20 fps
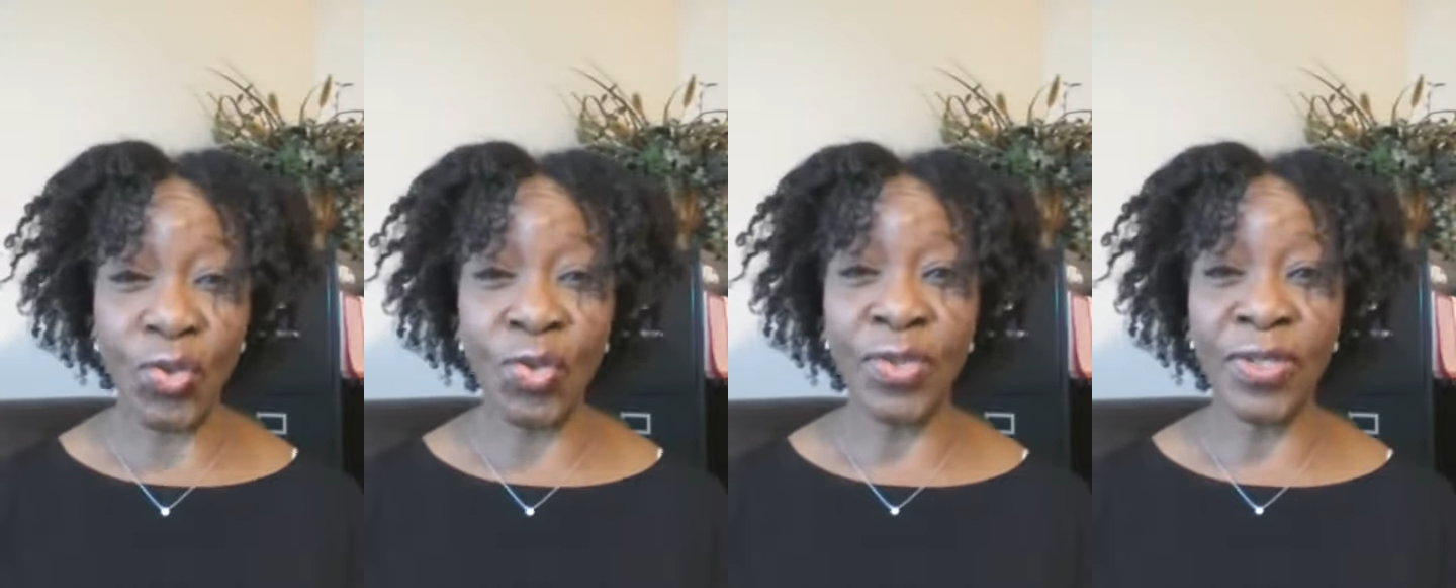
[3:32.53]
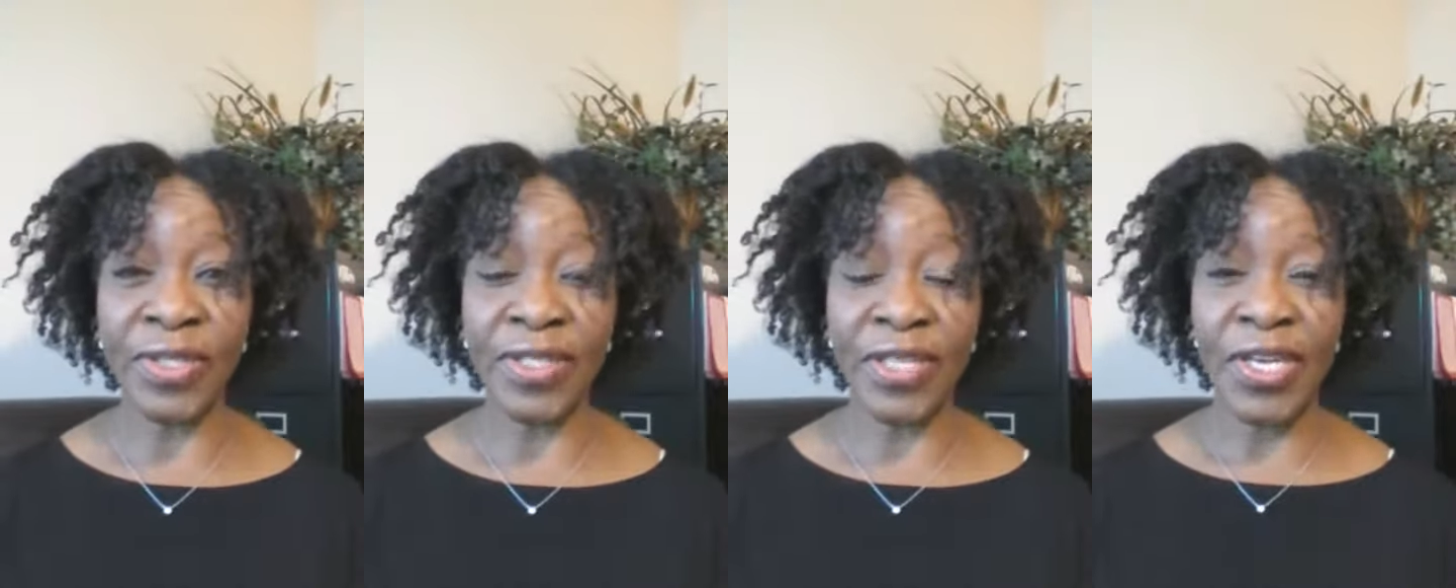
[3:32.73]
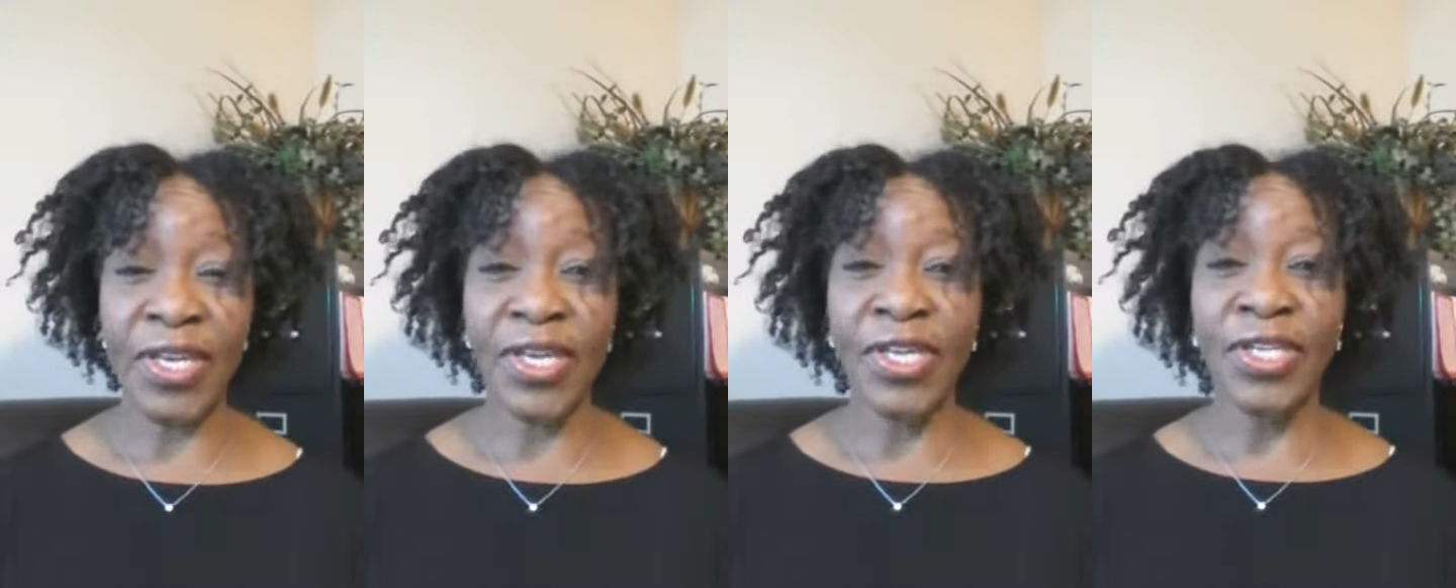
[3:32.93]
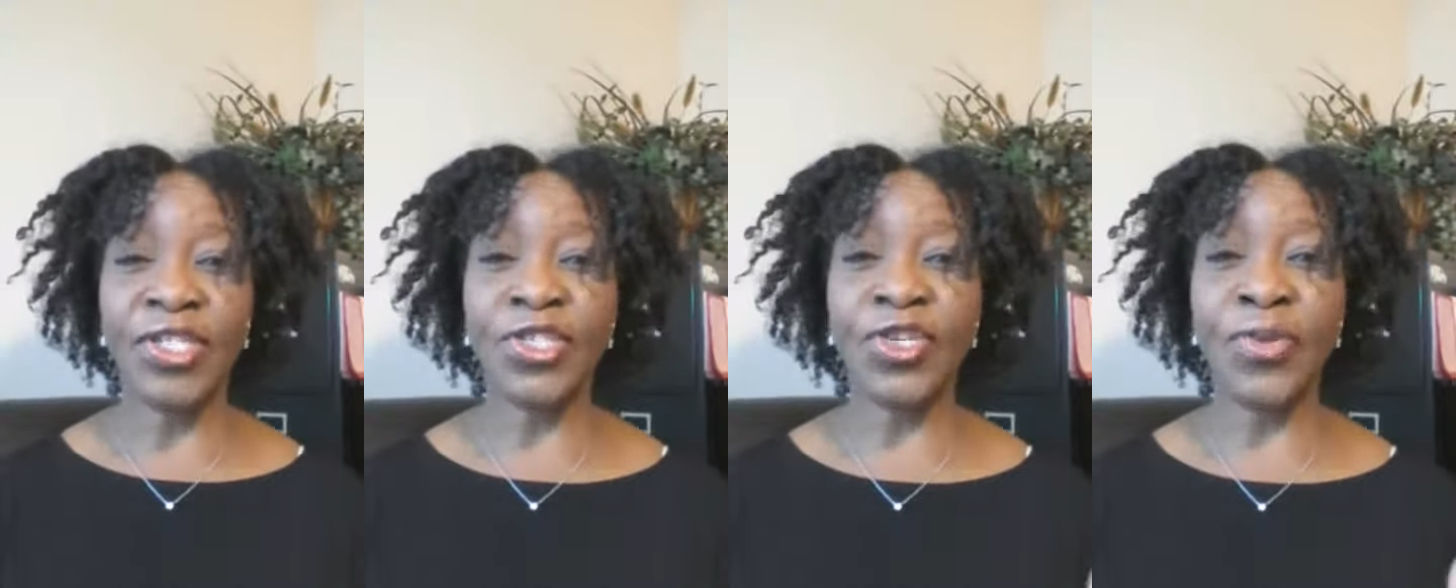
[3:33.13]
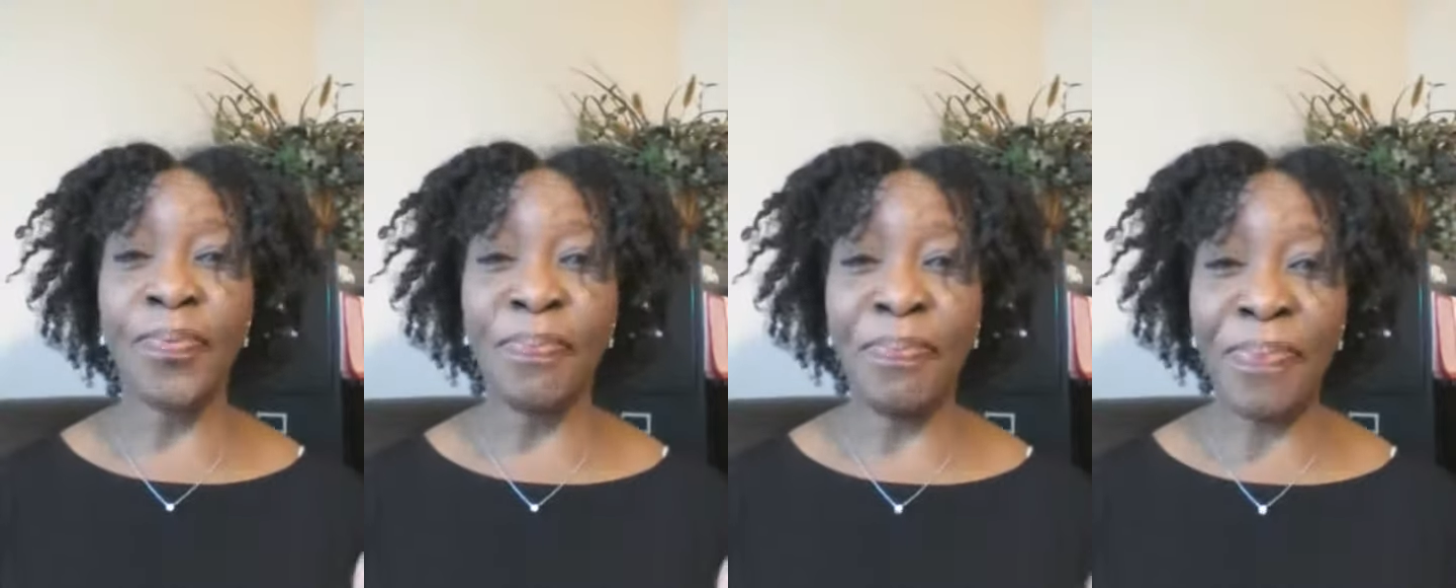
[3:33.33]
who you
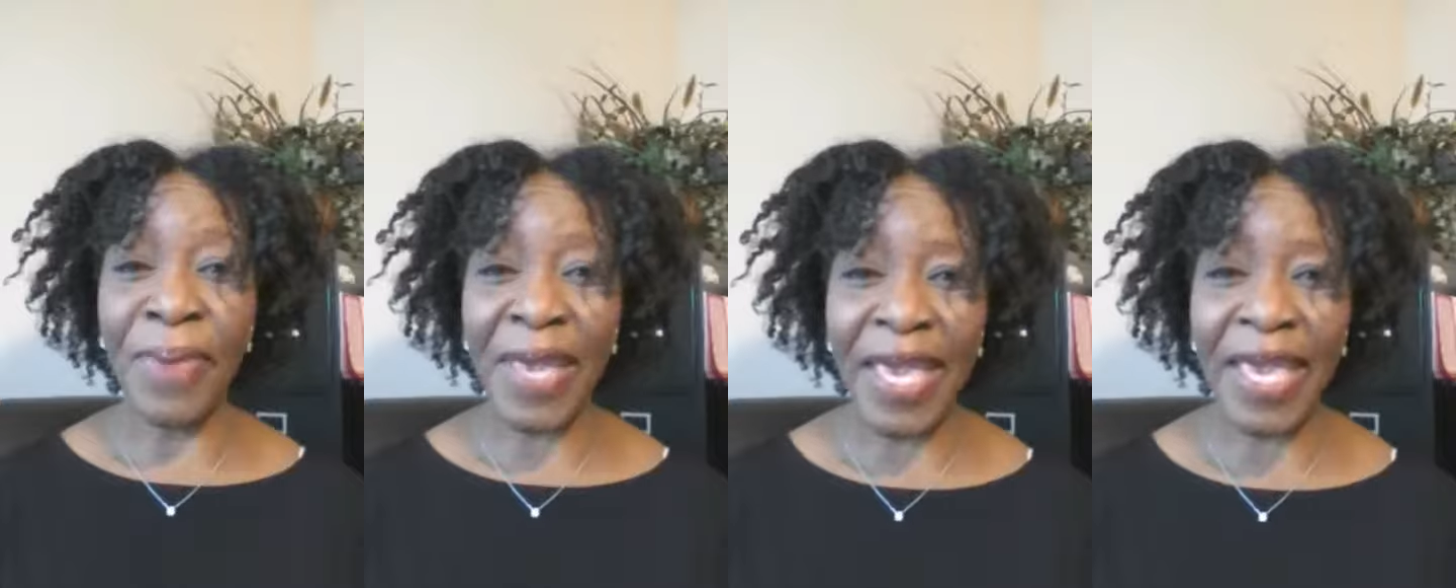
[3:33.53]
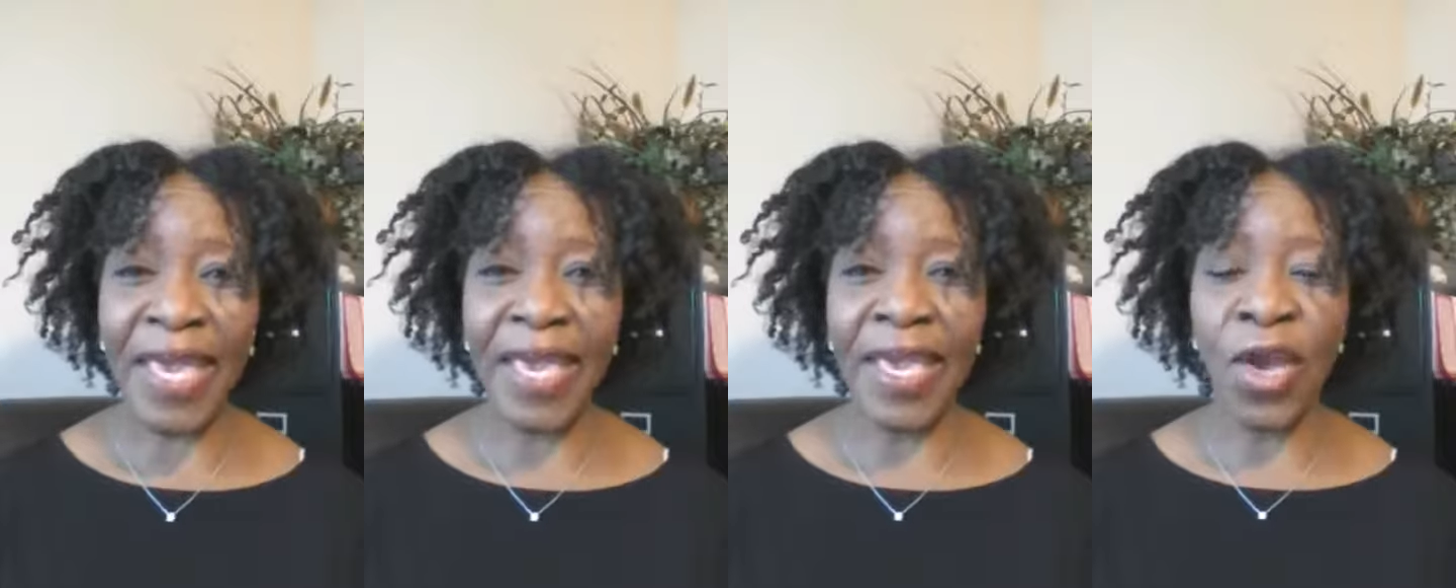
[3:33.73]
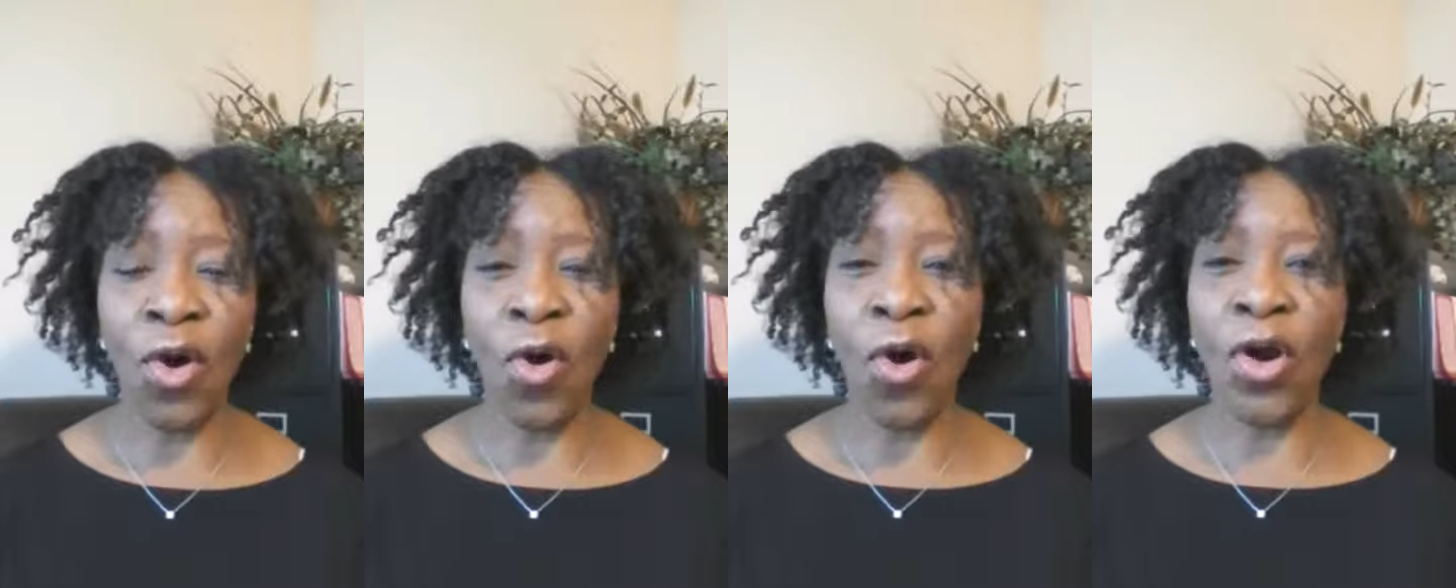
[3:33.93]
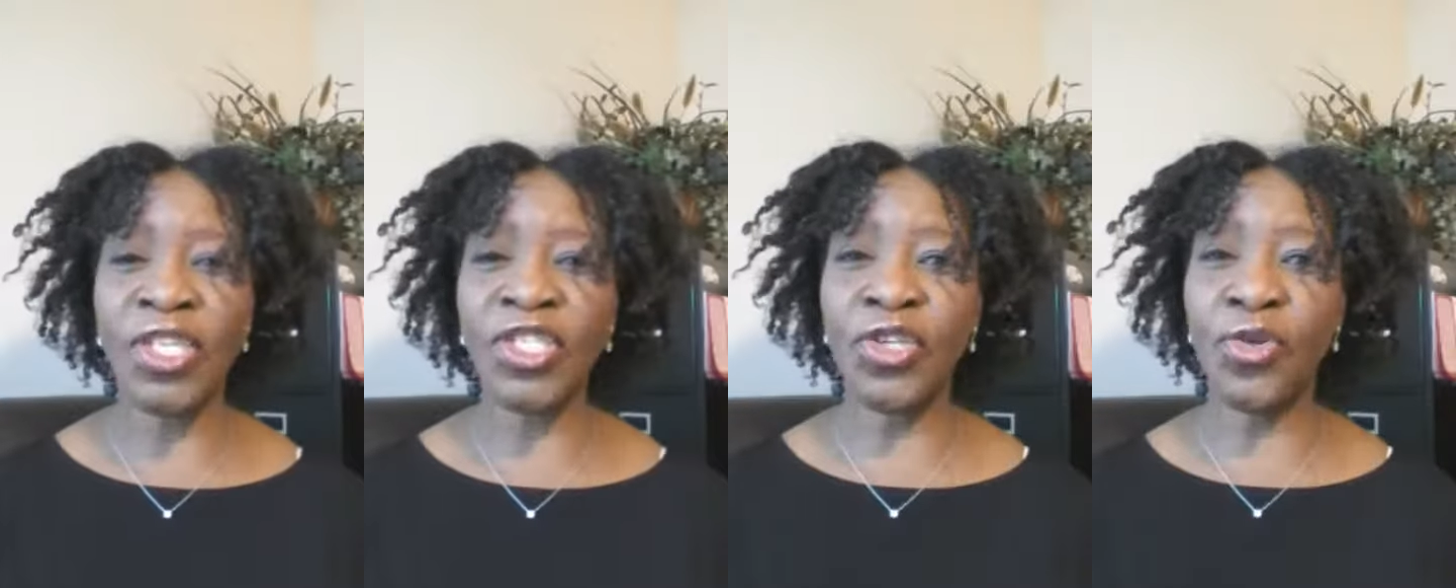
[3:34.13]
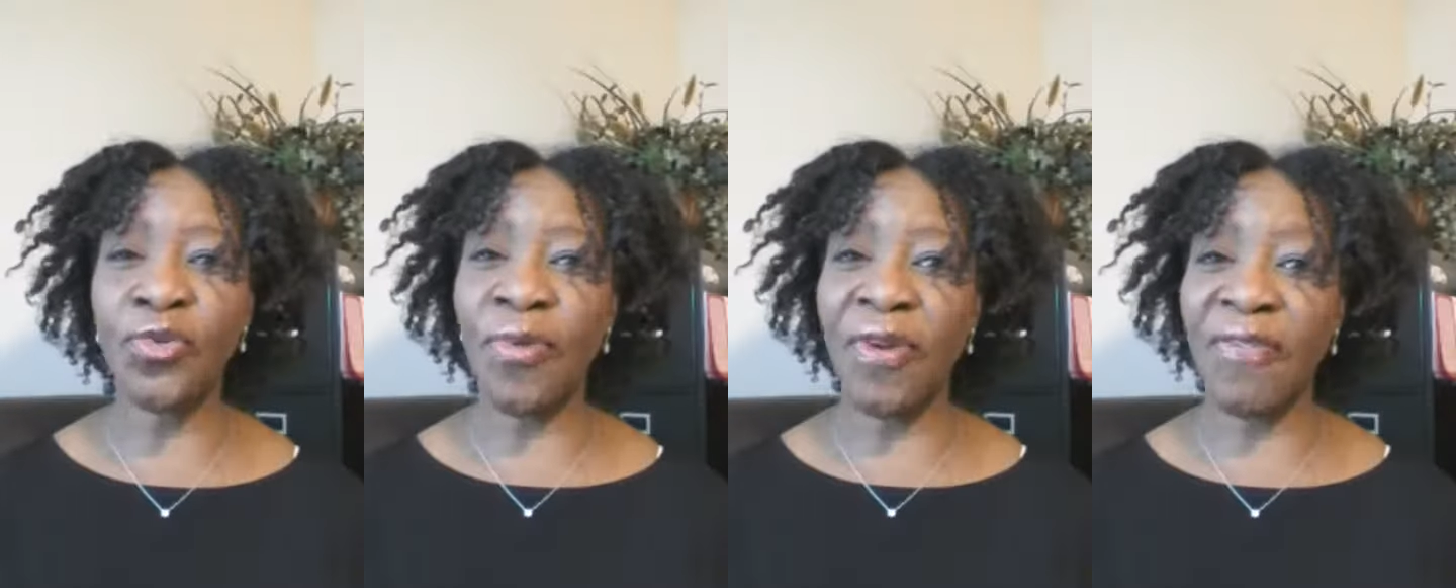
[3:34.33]
show up